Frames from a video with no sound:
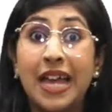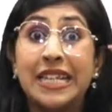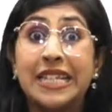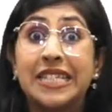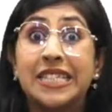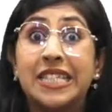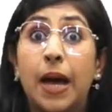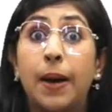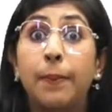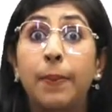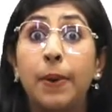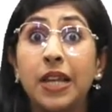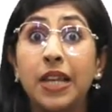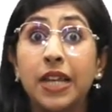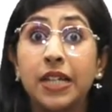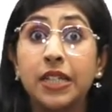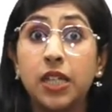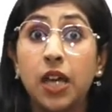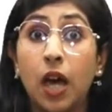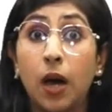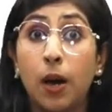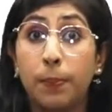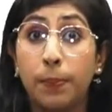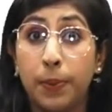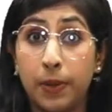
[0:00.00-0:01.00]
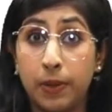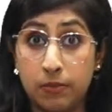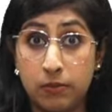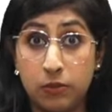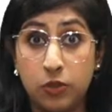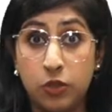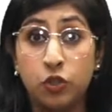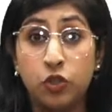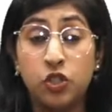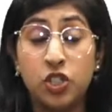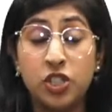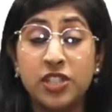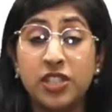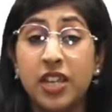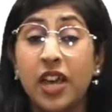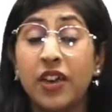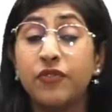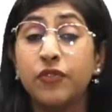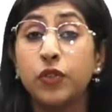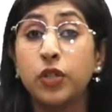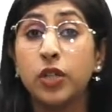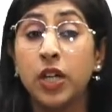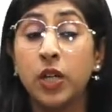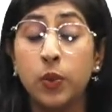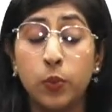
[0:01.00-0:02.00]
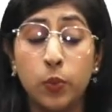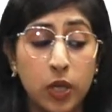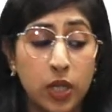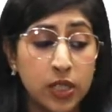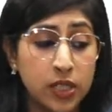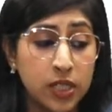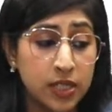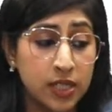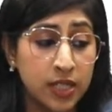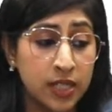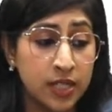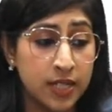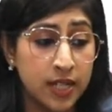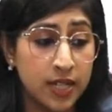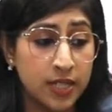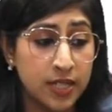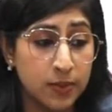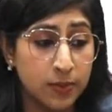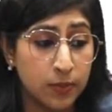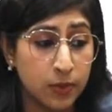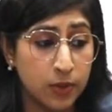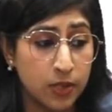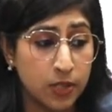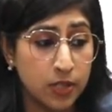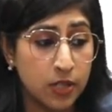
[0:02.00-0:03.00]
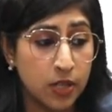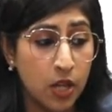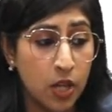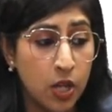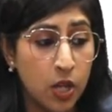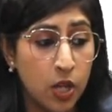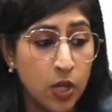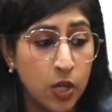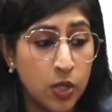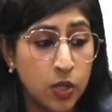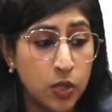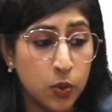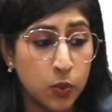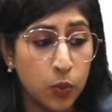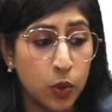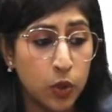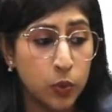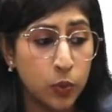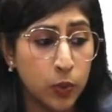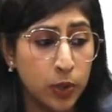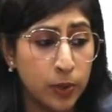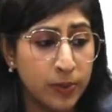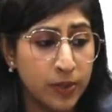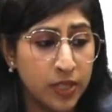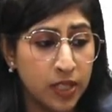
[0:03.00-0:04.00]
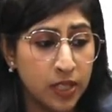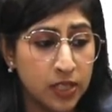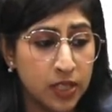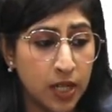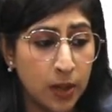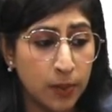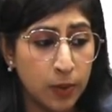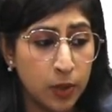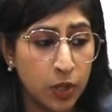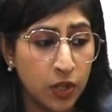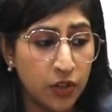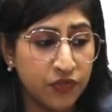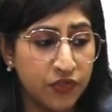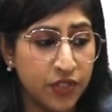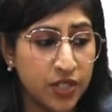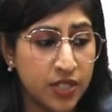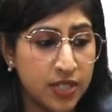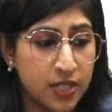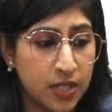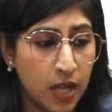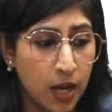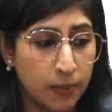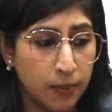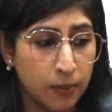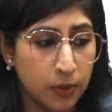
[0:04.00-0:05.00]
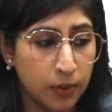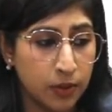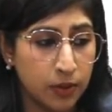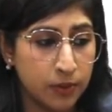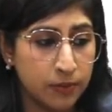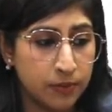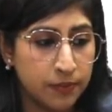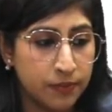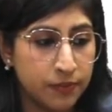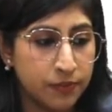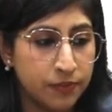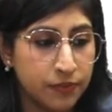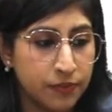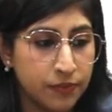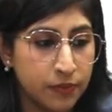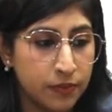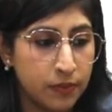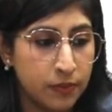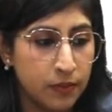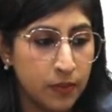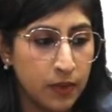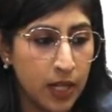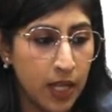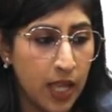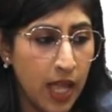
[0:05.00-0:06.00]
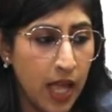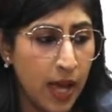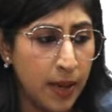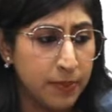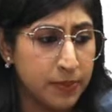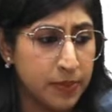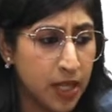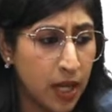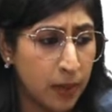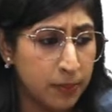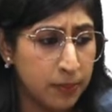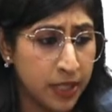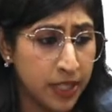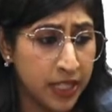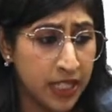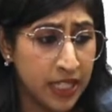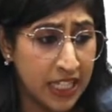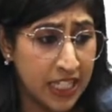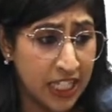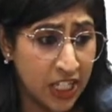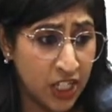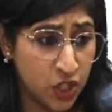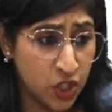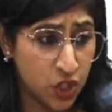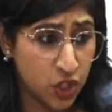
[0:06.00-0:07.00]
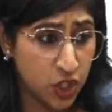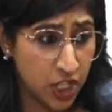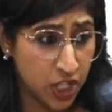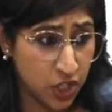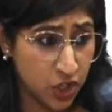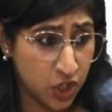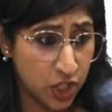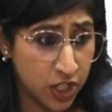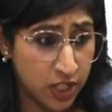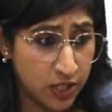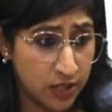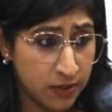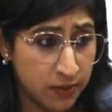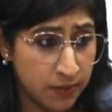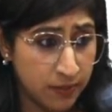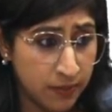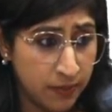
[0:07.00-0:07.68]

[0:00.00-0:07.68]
Double it up. You just have to convert it in decimals. So what will be the double of this number? I'm doubling each digit.